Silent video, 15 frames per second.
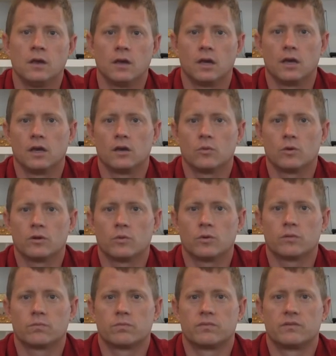and we're,
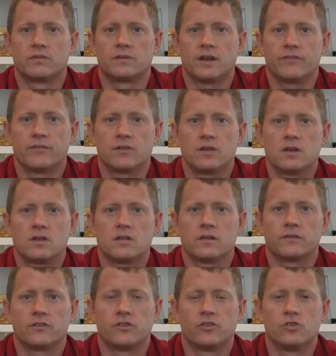we're definitely in the
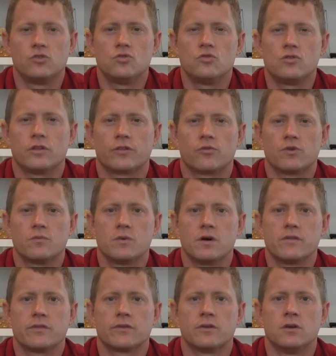two to three
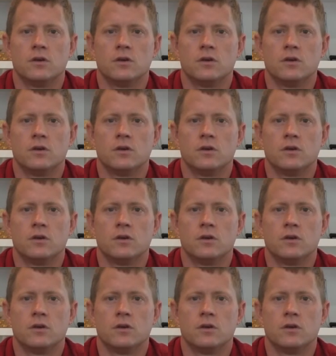month